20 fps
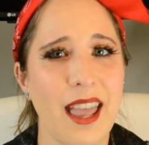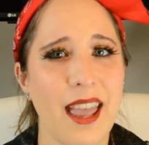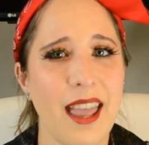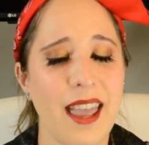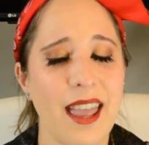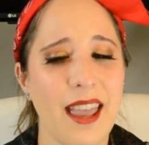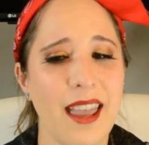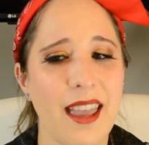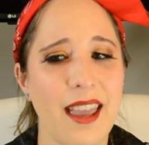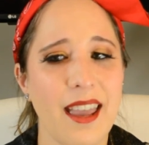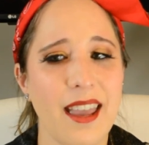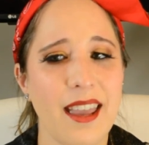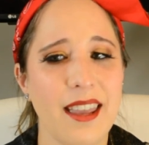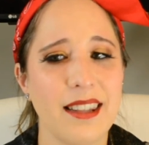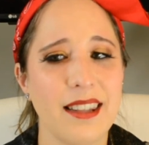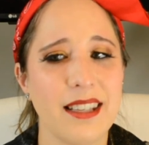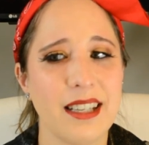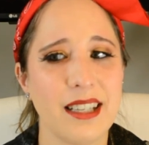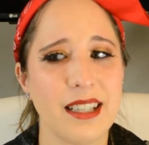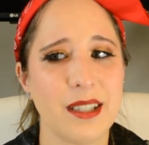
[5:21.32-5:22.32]

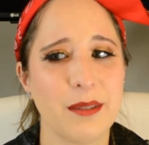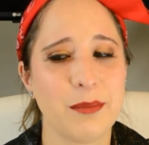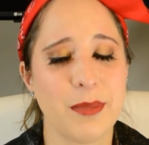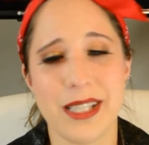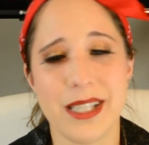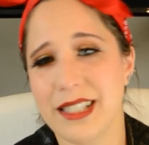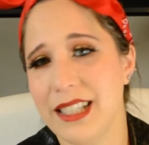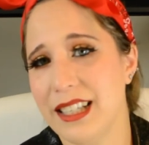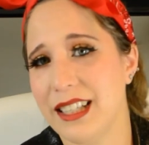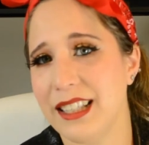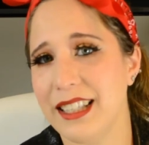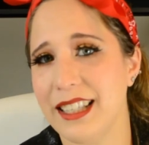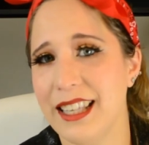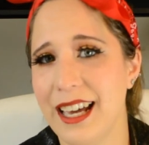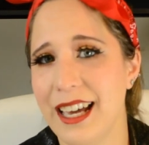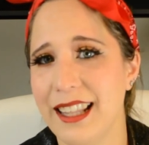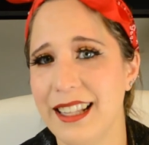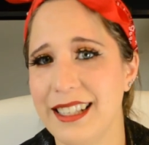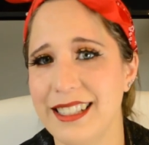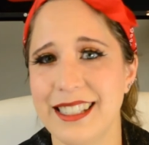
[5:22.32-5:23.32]
And basically,
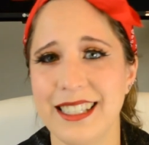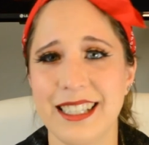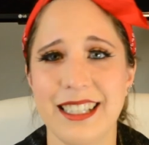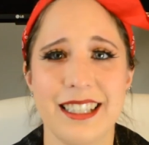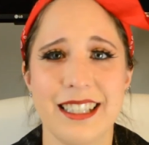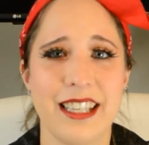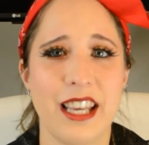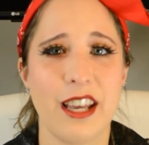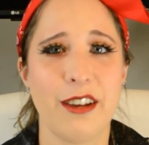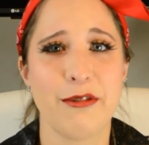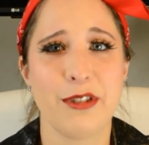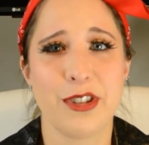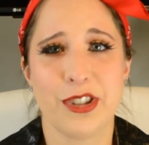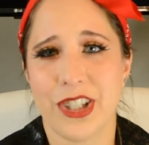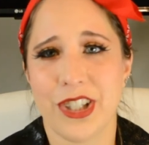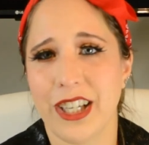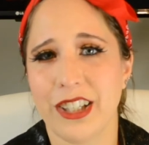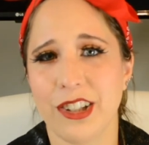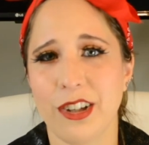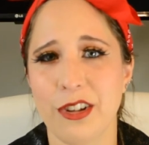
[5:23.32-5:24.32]
yeah, that's it. If you
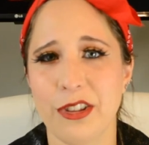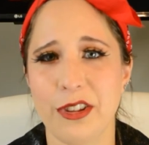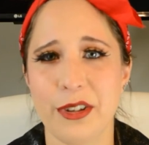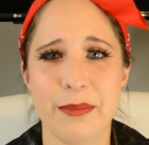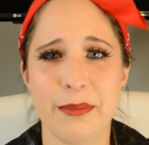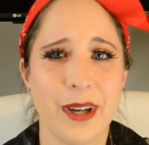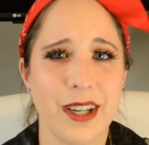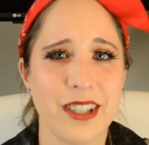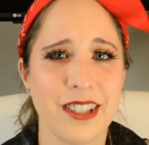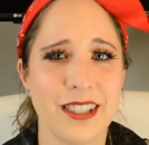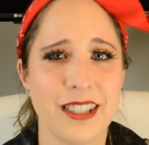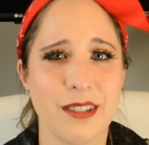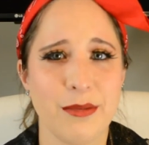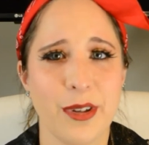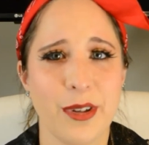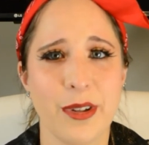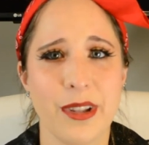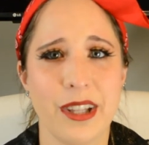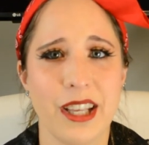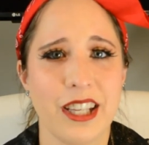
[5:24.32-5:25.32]
checked all 3 boxes,
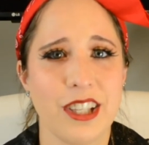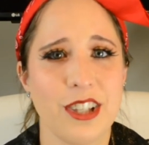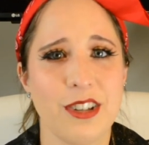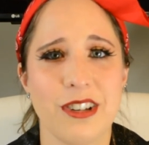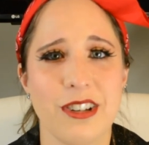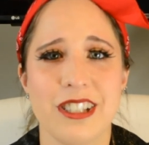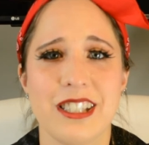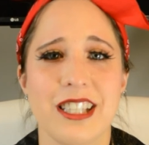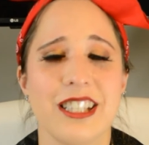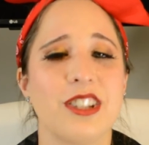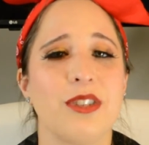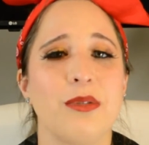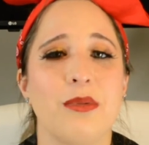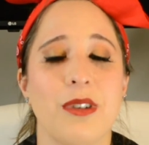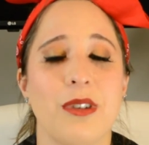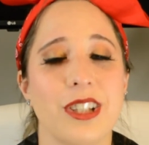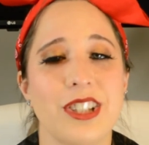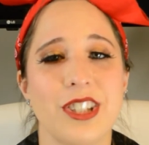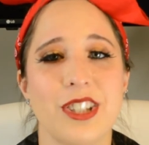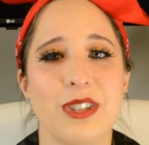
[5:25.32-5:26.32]
well, then you are set to
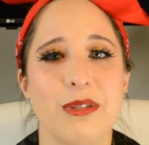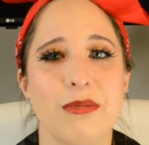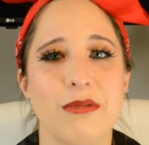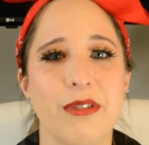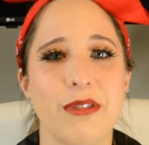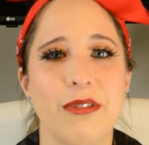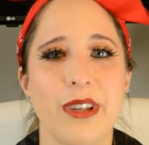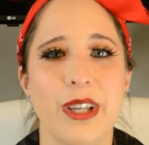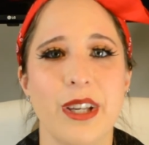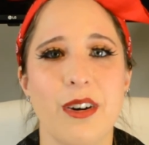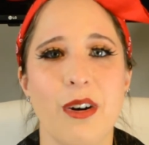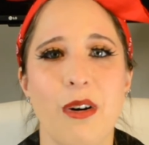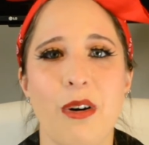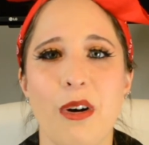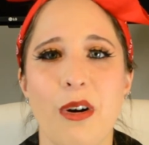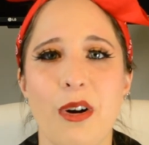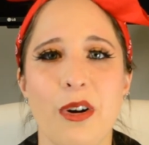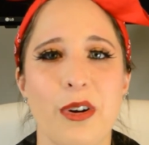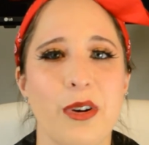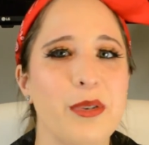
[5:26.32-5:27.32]
watch this movie.
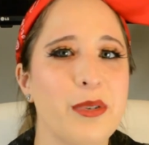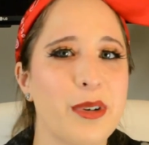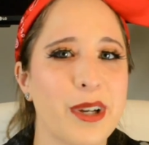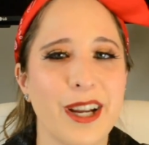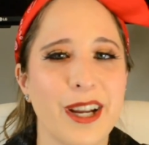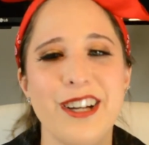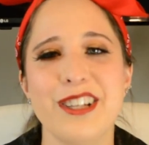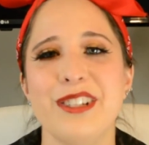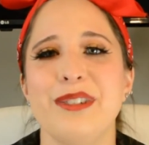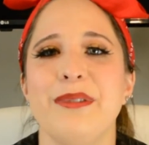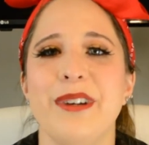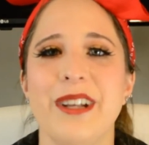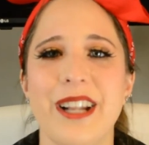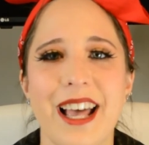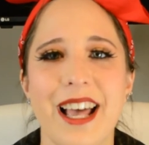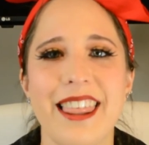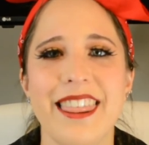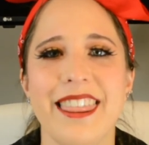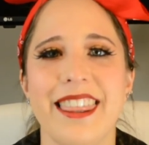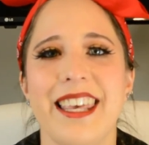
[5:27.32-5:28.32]
Or who cares what
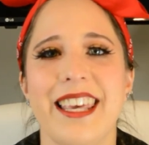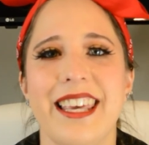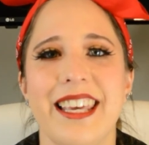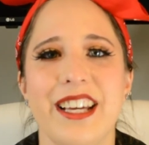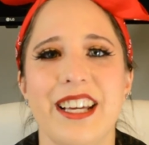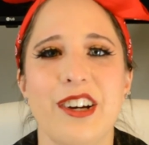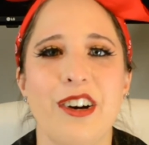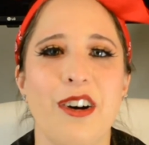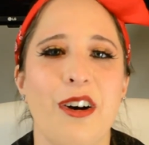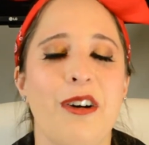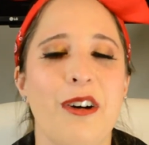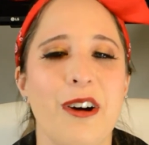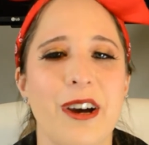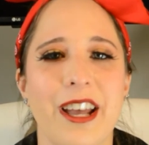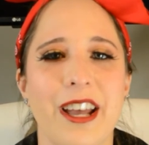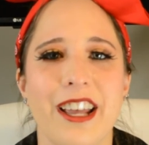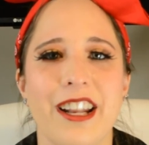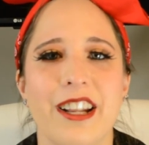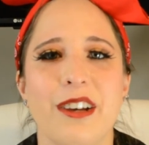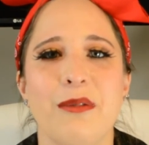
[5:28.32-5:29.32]
I think? Go
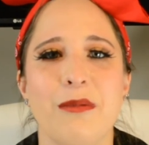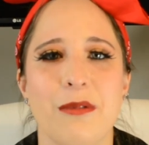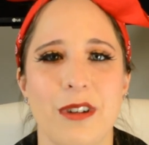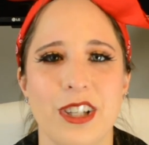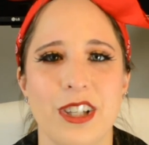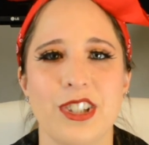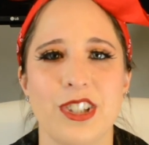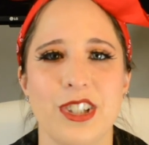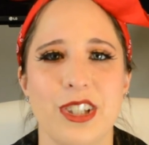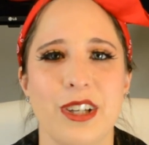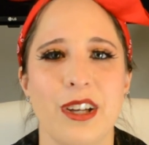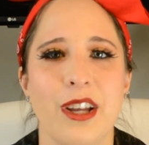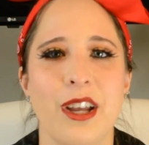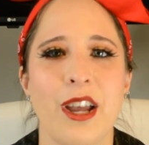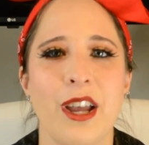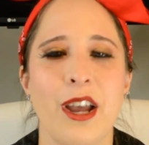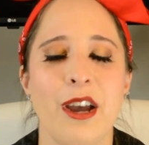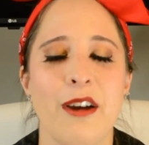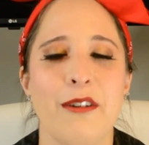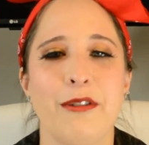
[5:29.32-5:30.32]
ahead and watch it
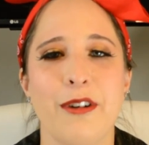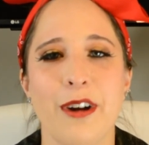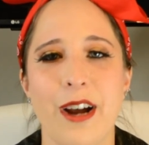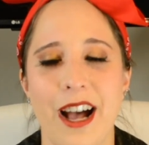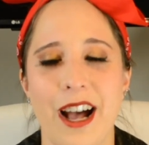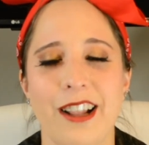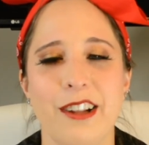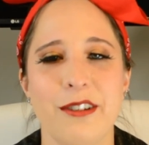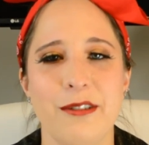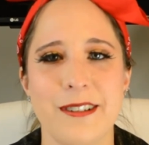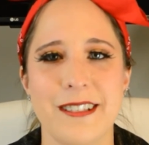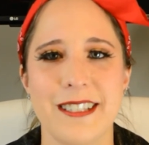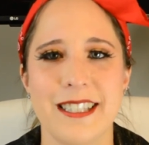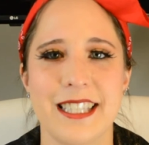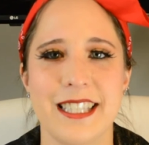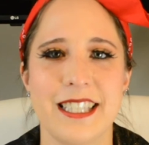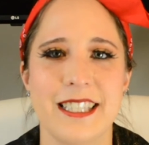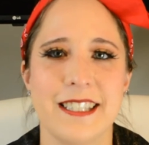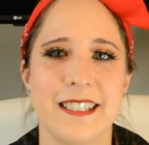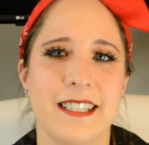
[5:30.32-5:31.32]
for Halloween
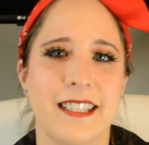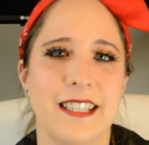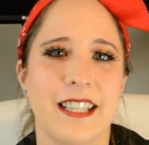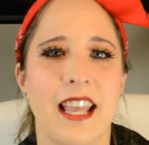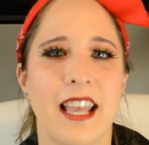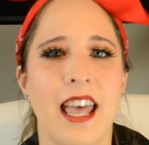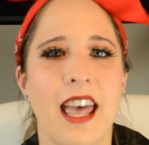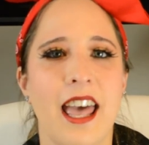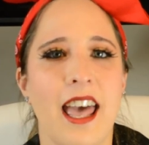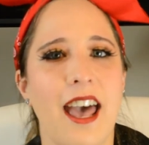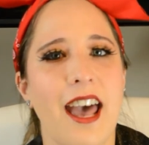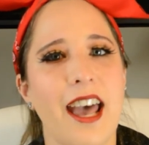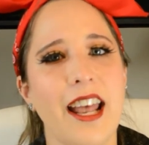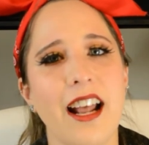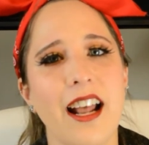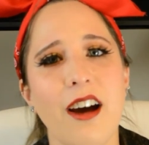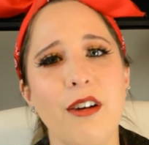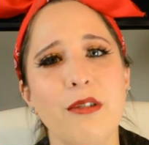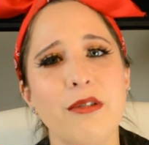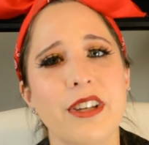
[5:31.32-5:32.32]
season. And
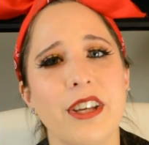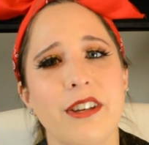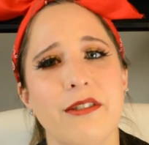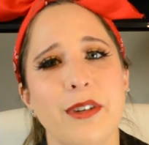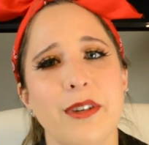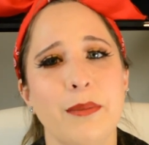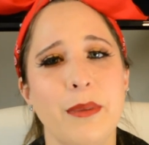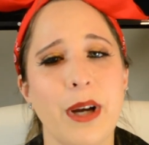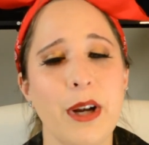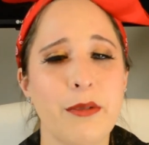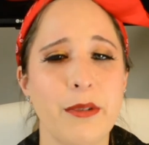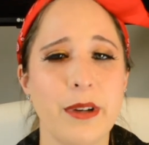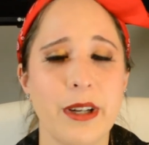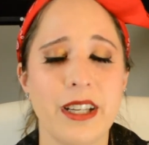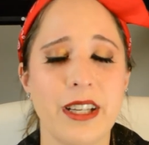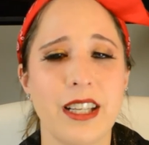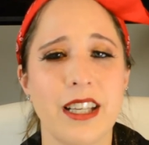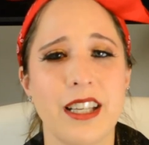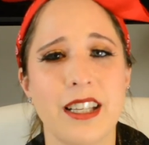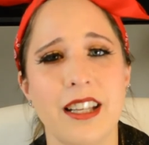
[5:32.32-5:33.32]
I will give you my
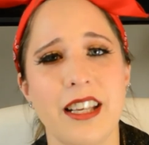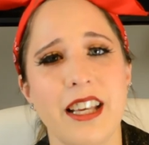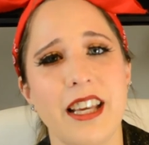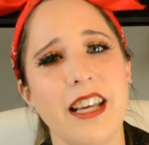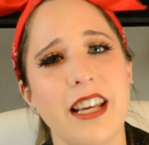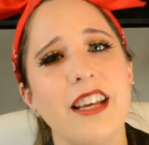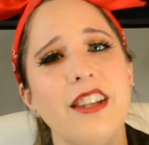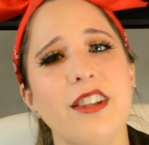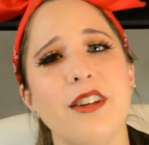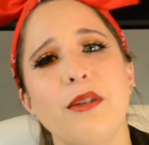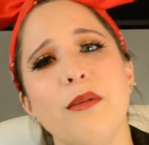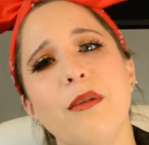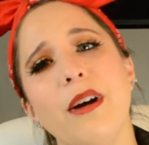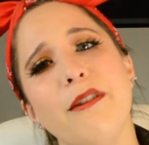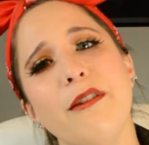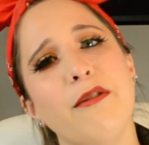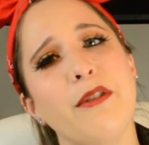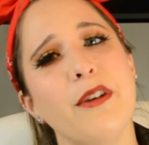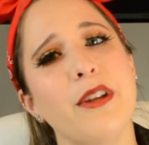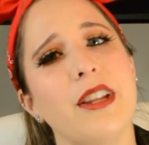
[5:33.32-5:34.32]
rating either
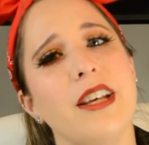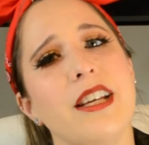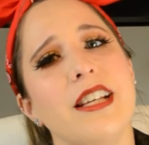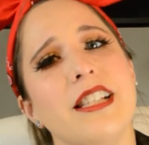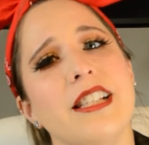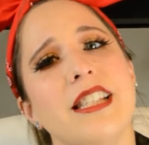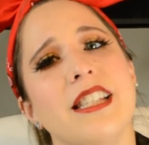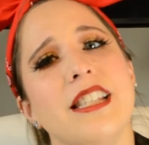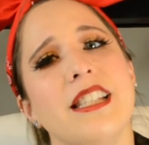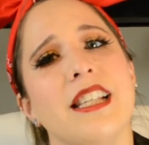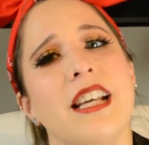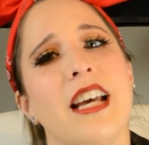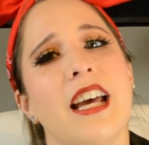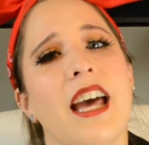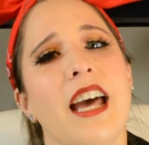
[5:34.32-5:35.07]
way for this.